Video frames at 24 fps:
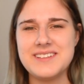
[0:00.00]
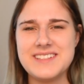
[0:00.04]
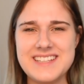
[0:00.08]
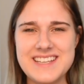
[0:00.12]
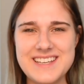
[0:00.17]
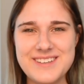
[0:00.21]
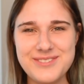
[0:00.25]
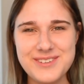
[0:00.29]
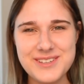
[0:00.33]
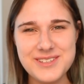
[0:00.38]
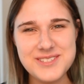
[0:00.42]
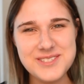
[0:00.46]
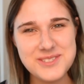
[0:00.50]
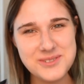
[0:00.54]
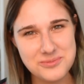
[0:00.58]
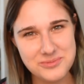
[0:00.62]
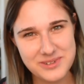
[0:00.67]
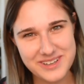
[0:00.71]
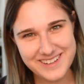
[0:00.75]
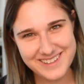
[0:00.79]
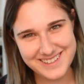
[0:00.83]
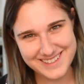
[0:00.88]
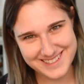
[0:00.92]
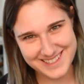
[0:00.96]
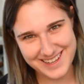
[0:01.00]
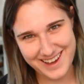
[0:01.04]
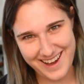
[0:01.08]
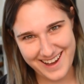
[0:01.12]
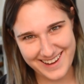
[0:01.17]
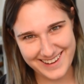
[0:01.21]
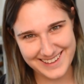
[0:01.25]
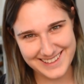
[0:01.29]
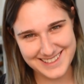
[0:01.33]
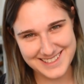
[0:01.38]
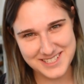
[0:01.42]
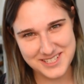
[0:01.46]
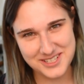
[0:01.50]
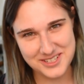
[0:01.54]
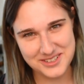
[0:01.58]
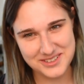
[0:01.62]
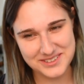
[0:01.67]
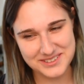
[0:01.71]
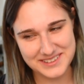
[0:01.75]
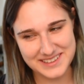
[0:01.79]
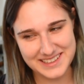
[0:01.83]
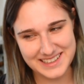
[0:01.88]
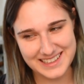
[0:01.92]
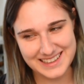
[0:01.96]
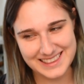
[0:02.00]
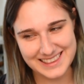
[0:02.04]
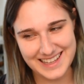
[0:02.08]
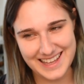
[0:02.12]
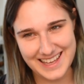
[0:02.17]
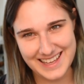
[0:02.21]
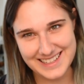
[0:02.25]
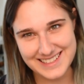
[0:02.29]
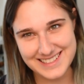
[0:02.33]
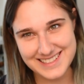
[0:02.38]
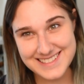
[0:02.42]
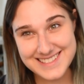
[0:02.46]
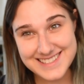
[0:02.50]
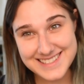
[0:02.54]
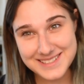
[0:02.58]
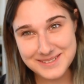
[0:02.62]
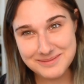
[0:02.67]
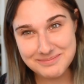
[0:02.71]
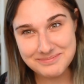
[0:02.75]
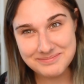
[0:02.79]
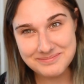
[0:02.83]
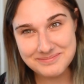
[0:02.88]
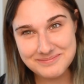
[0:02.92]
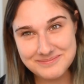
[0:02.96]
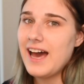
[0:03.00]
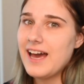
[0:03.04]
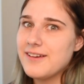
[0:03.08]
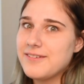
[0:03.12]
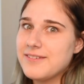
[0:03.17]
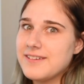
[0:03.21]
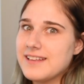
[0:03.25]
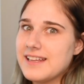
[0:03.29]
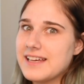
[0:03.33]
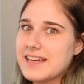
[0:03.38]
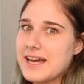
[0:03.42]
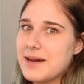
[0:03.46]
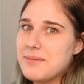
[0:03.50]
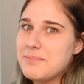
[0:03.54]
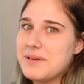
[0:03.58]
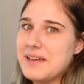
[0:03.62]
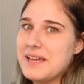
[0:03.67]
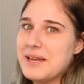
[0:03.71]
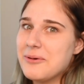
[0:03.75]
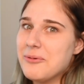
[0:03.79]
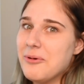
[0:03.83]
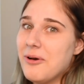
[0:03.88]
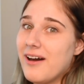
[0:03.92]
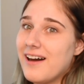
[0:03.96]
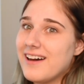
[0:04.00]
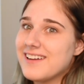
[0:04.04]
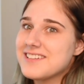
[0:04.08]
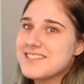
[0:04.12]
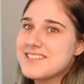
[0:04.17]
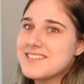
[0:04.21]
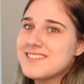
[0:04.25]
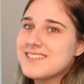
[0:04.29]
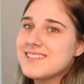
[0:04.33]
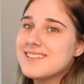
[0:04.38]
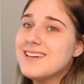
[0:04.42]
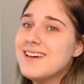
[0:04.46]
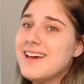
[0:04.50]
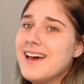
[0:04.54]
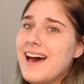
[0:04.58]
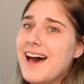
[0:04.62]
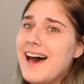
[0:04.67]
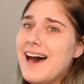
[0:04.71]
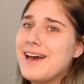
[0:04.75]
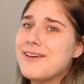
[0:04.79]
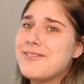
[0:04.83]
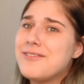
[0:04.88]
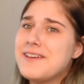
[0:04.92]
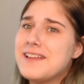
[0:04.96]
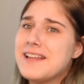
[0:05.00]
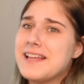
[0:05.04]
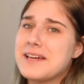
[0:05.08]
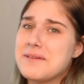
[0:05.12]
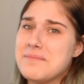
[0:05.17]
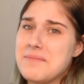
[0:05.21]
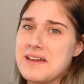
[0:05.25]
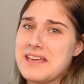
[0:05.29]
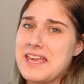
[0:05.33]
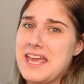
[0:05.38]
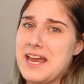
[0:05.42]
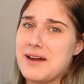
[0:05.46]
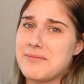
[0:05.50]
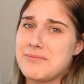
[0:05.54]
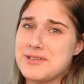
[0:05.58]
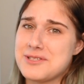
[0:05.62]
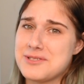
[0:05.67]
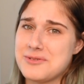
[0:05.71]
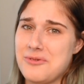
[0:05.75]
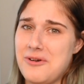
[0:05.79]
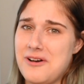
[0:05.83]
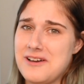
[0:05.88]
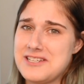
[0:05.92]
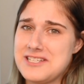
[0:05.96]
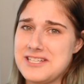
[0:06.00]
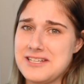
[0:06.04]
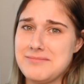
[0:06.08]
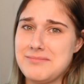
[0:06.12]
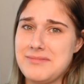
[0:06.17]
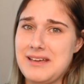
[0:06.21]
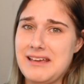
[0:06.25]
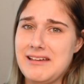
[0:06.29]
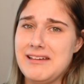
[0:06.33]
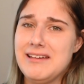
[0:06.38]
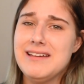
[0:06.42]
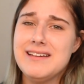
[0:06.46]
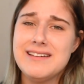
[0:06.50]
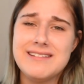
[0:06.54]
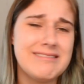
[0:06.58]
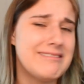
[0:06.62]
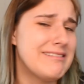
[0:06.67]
It feels weird talking to a lens. I feel like I'm being watched. I feel like my camera's watching me.